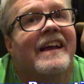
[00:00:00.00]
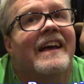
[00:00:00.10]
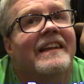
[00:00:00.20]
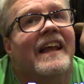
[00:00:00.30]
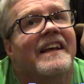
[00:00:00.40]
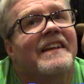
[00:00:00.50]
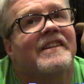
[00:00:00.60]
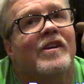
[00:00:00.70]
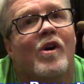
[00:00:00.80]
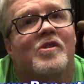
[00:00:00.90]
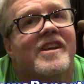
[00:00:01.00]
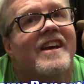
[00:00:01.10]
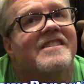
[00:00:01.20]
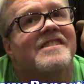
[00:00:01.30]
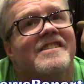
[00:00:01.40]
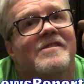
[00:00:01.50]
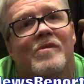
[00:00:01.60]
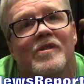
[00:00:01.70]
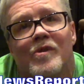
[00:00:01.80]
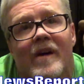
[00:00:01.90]
again, like negotiations
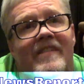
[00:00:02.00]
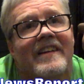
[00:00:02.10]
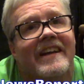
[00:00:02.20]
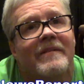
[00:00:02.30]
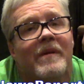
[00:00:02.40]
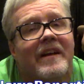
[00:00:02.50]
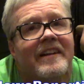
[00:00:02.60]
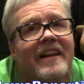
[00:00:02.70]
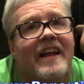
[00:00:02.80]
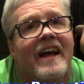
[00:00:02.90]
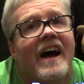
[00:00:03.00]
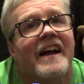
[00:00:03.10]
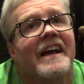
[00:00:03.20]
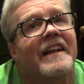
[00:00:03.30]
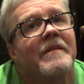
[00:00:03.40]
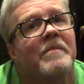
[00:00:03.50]
will do everything. But again,